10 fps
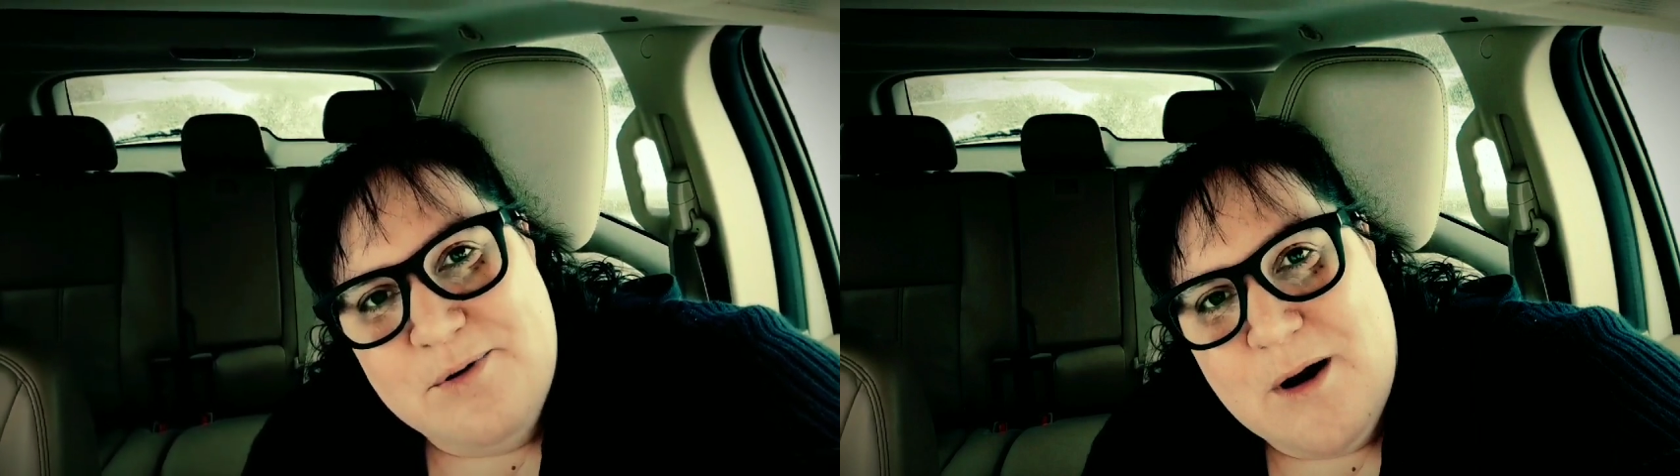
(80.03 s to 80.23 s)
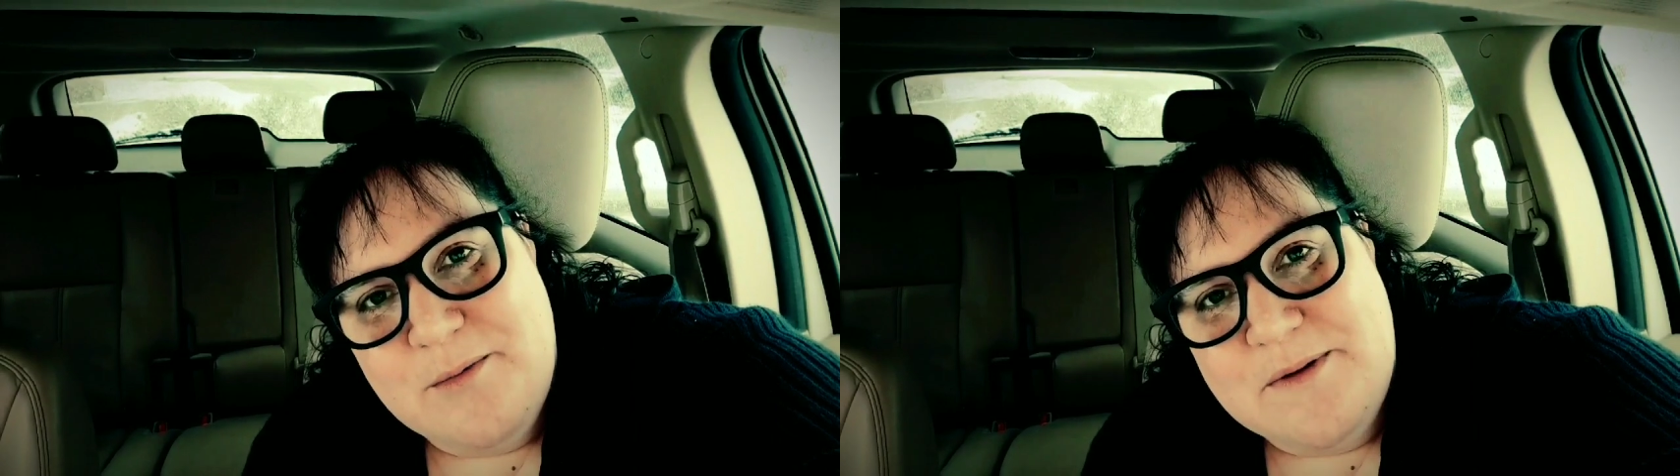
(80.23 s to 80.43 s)

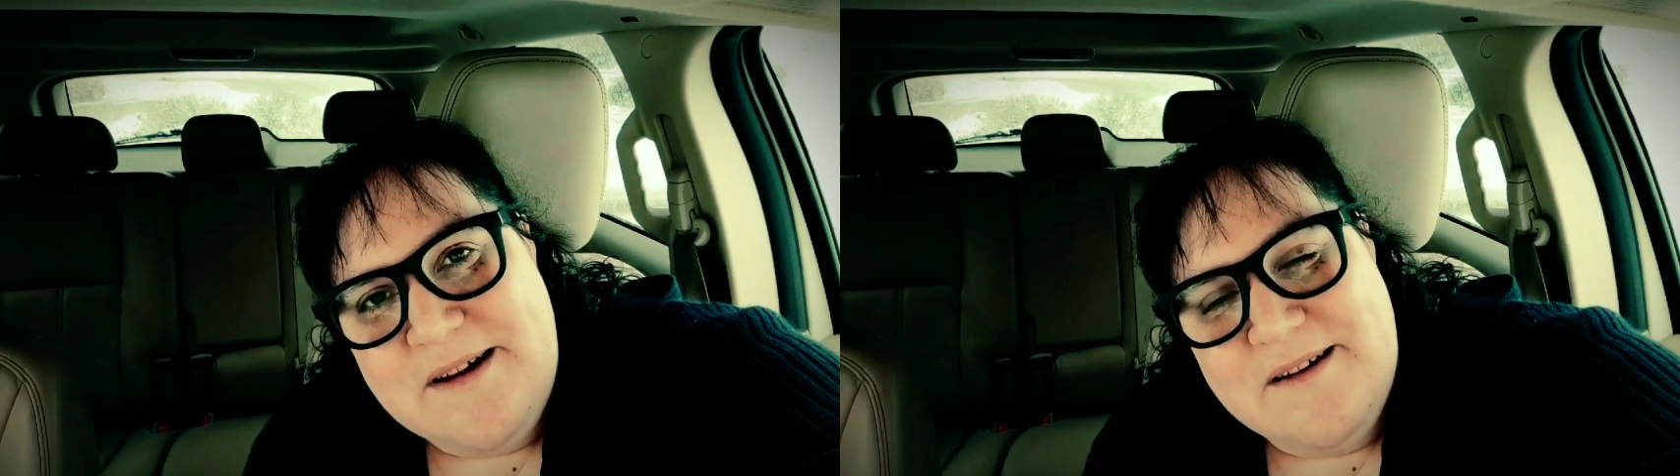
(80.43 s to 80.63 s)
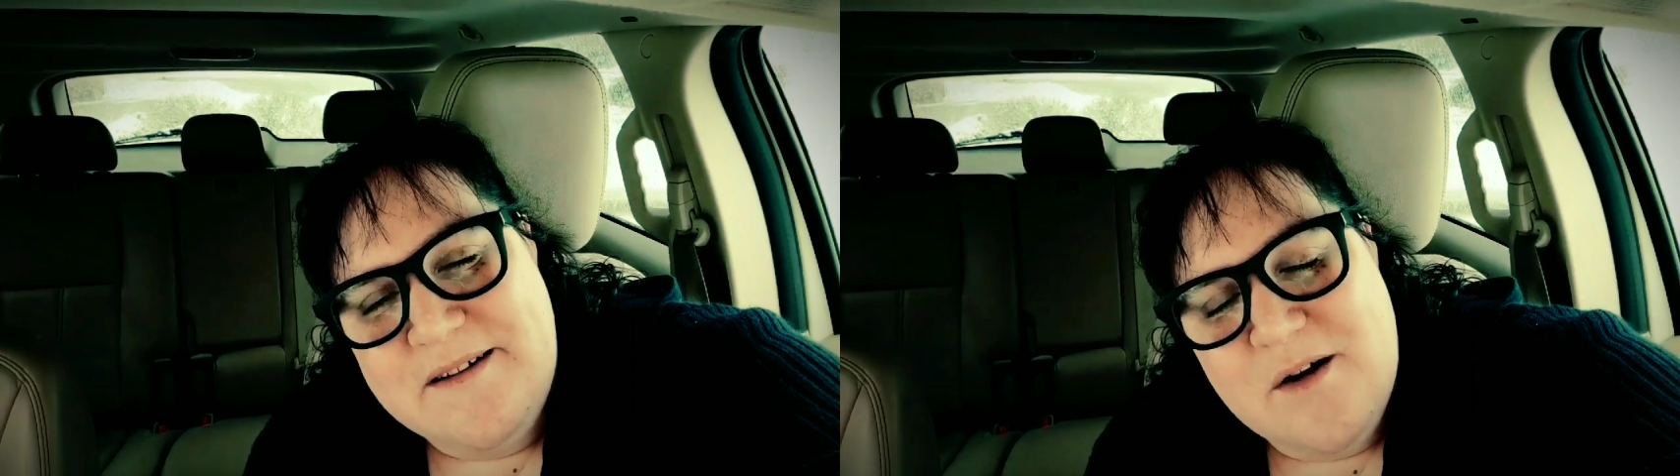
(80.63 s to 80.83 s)

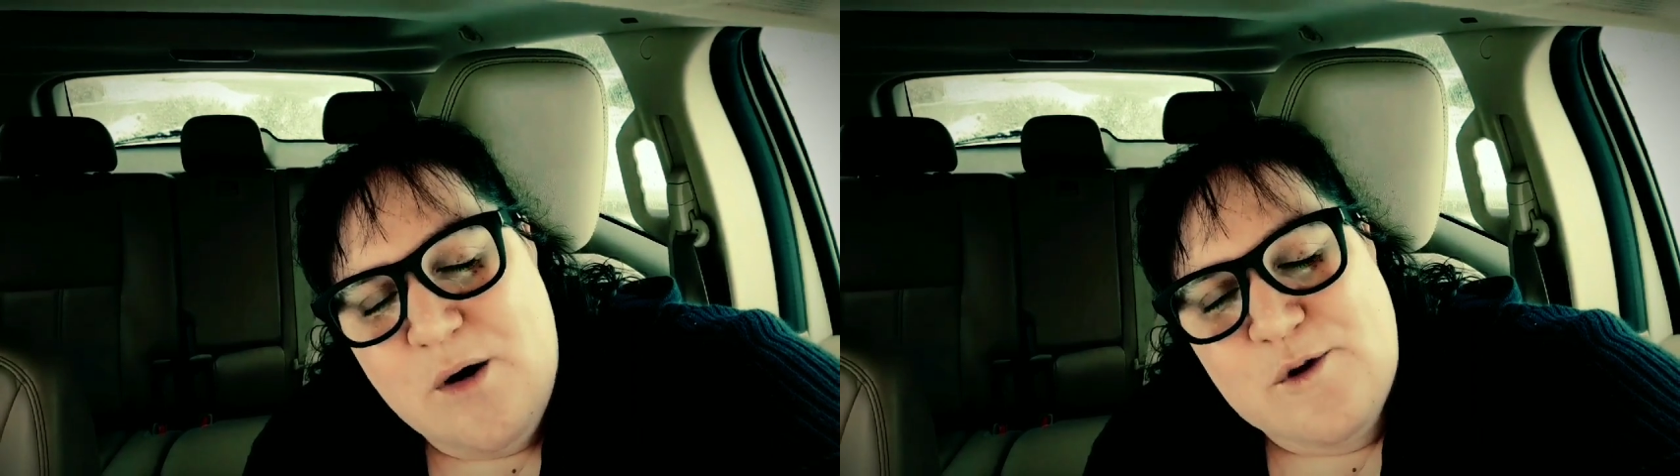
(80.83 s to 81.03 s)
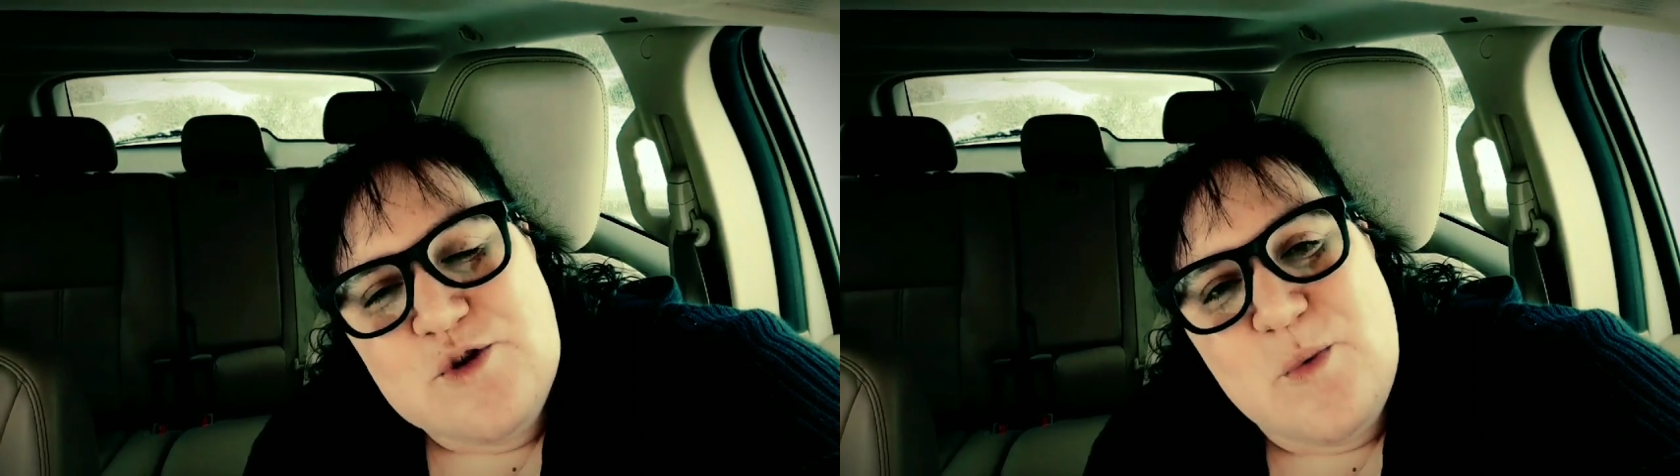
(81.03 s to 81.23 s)
probably
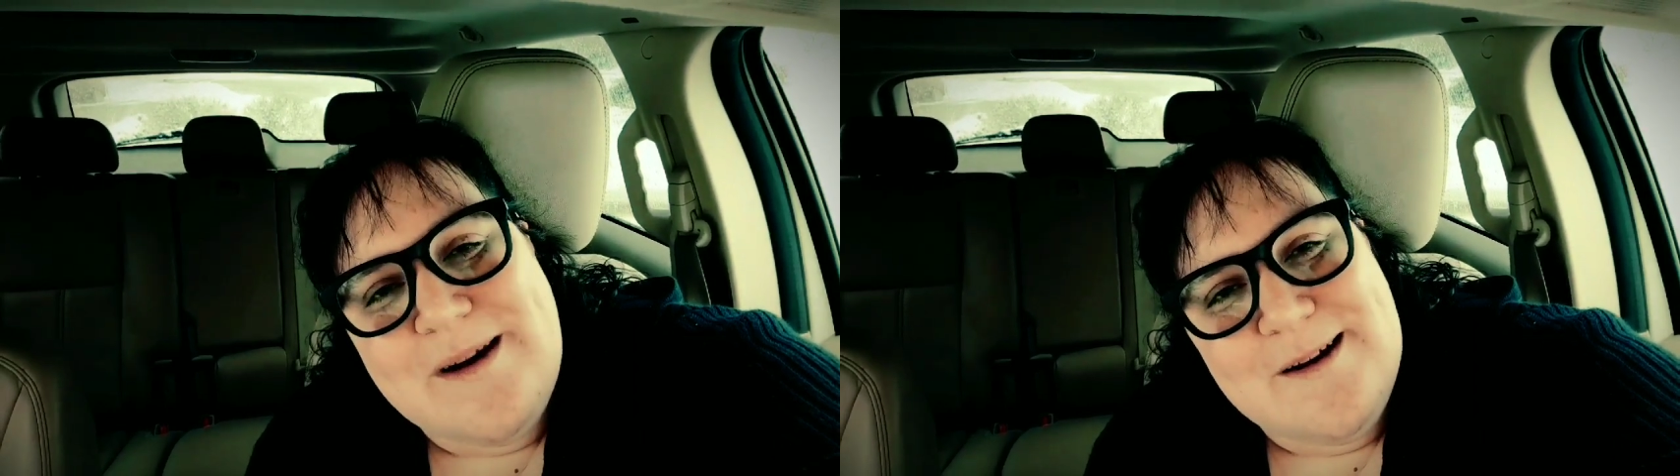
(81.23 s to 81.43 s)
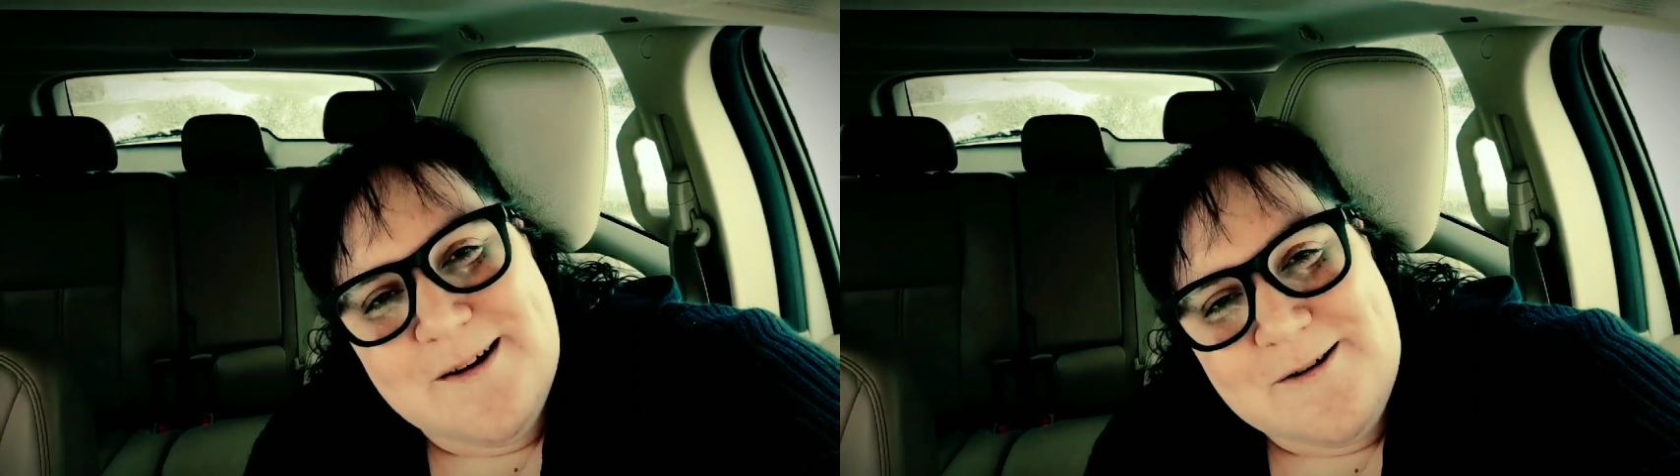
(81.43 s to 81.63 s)
over
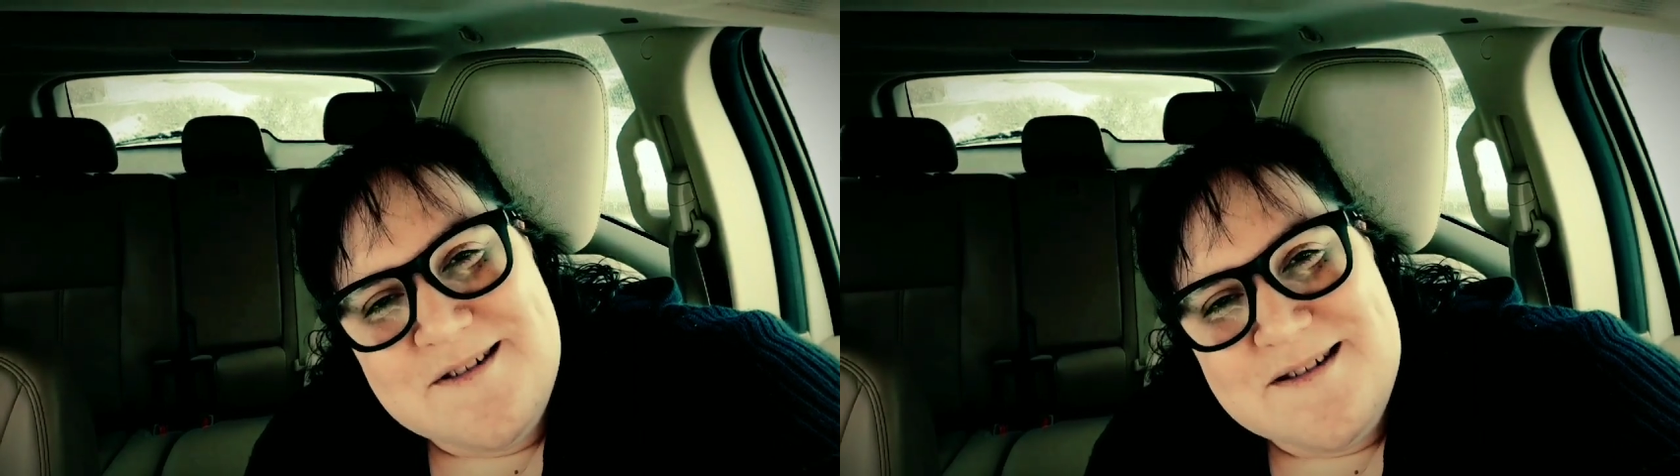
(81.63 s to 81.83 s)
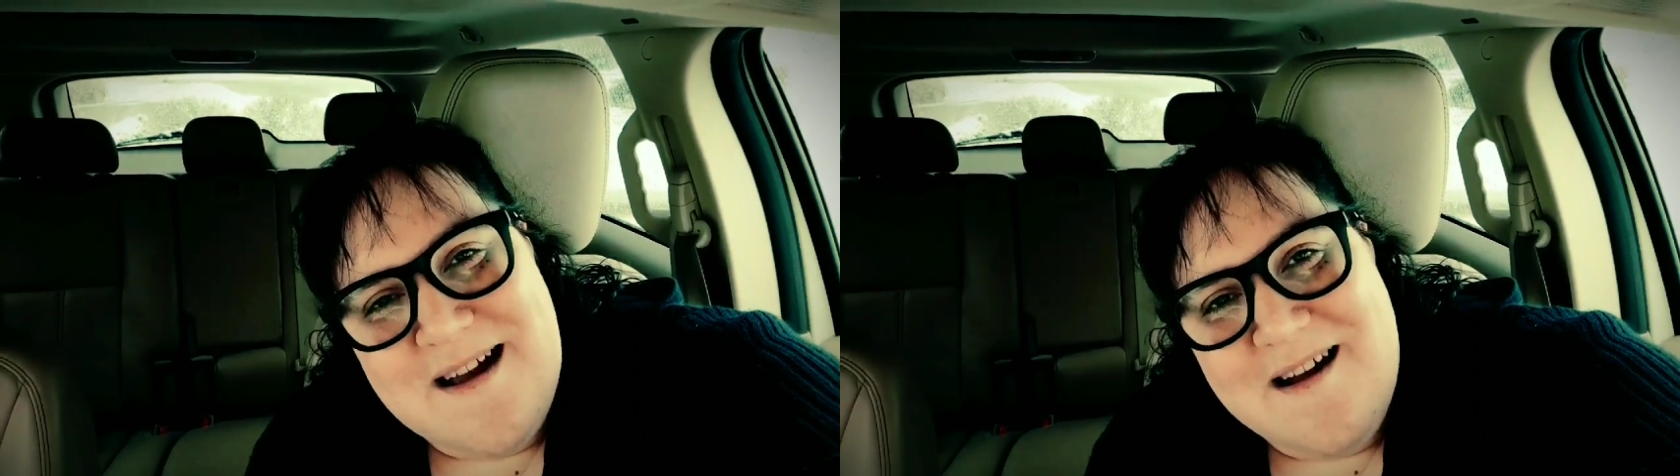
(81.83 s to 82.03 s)
20 years,